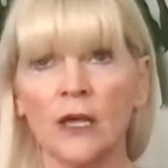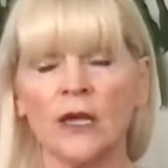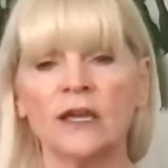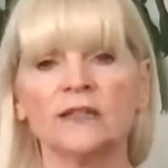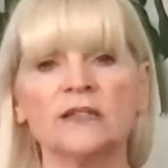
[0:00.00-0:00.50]

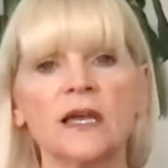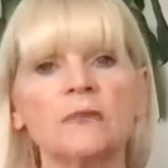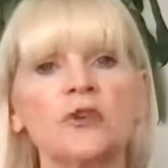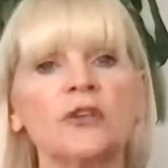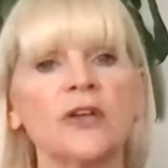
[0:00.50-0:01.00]
It's time
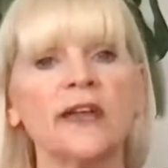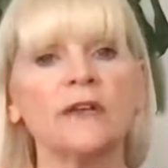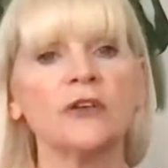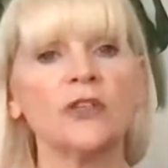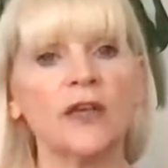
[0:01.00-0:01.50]
to look at
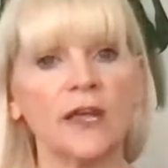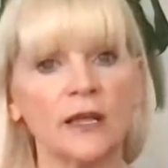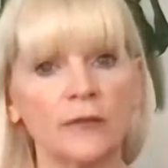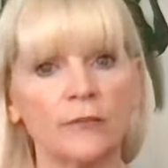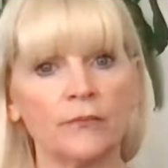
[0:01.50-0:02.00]

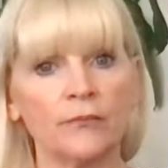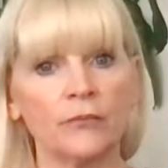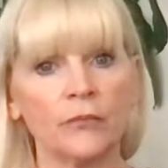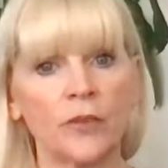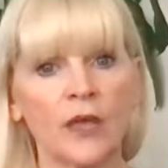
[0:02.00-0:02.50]
everything
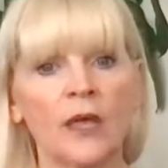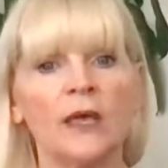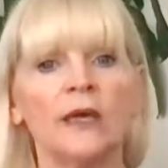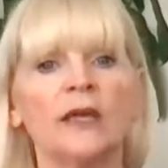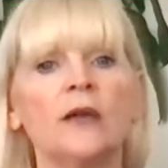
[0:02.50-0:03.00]

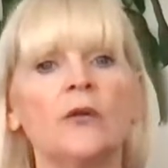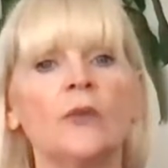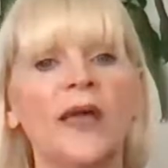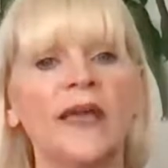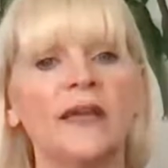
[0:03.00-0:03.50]
in a
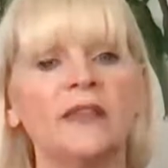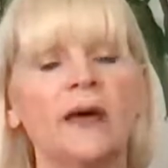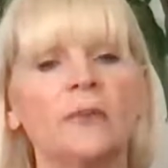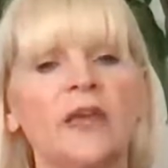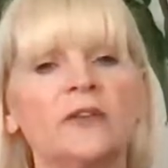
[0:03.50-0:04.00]
way
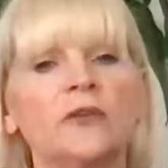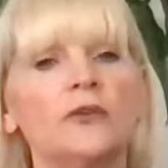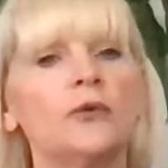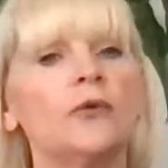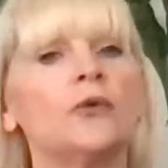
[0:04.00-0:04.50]
that makes
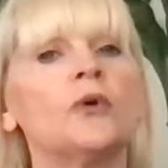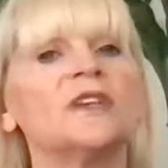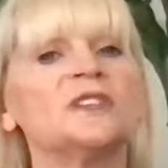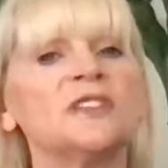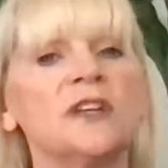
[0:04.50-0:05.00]
you
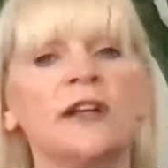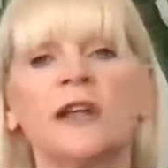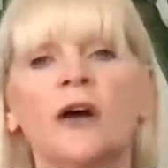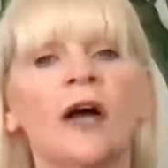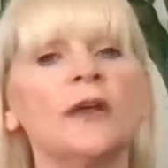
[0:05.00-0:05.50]
question it.
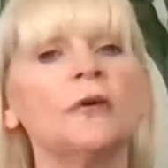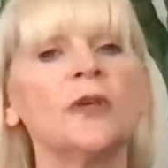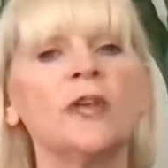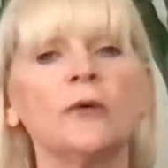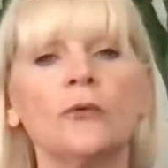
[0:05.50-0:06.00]
Now, I don't
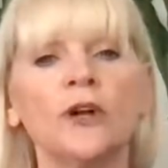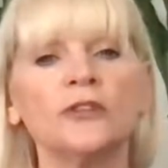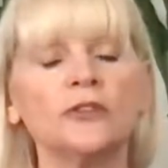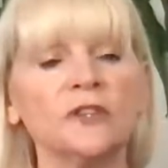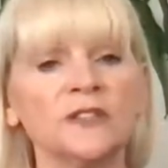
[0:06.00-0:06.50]
care what
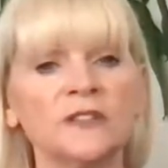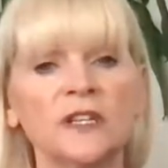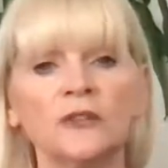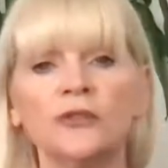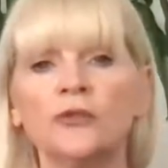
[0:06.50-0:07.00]
you're
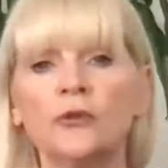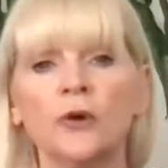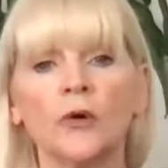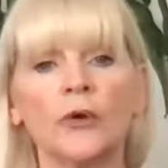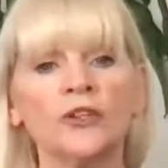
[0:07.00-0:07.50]
listening to
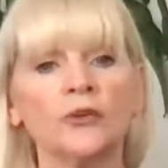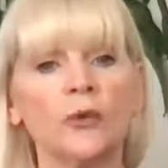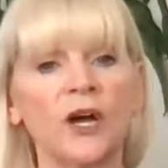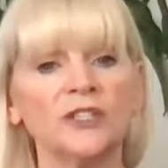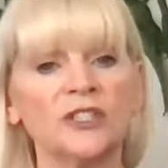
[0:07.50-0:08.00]
or what you're
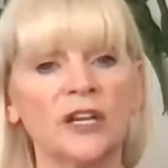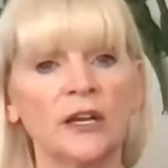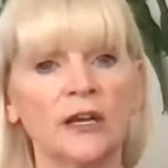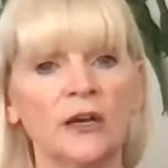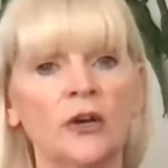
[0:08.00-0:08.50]

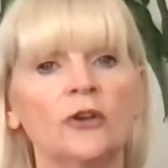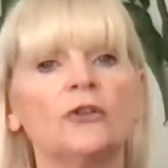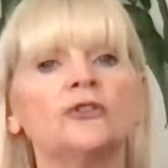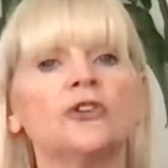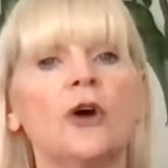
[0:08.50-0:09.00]
watching. You
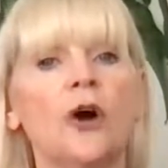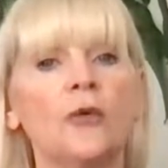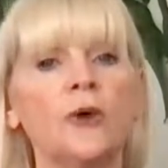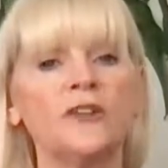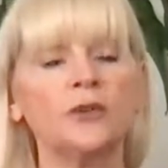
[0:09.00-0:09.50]
should
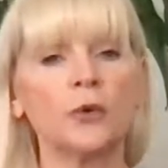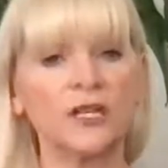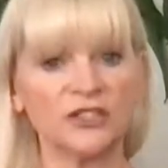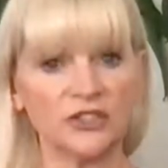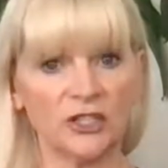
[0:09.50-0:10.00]
always
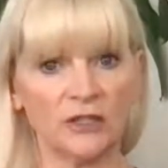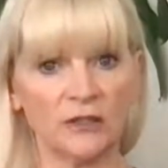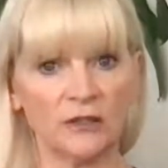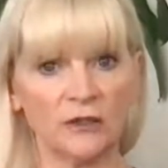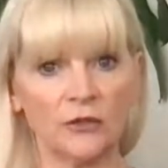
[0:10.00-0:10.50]
question.
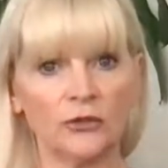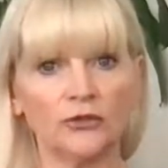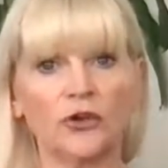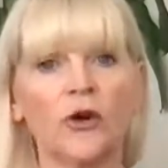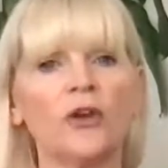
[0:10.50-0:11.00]
You
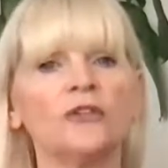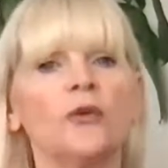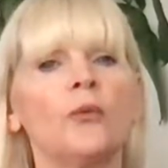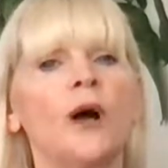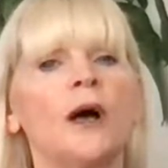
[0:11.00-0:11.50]
should also
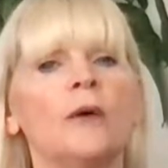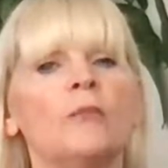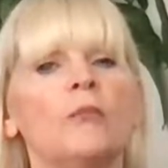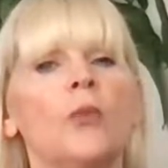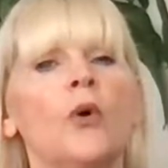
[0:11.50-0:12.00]
want
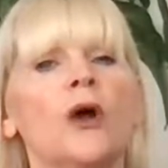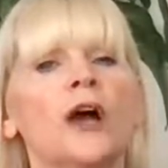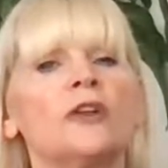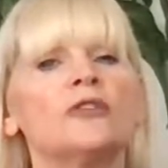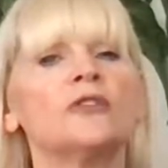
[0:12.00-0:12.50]
more
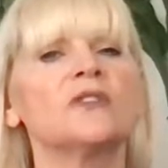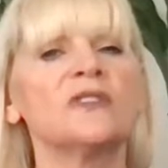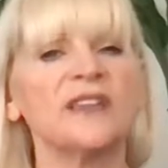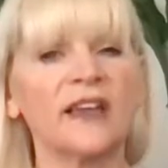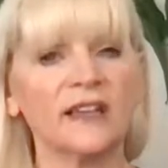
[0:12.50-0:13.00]

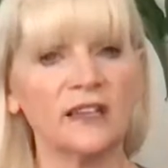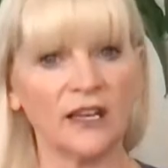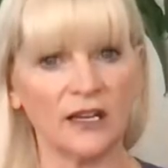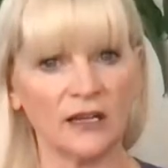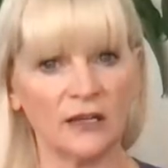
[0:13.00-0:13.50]
understanding.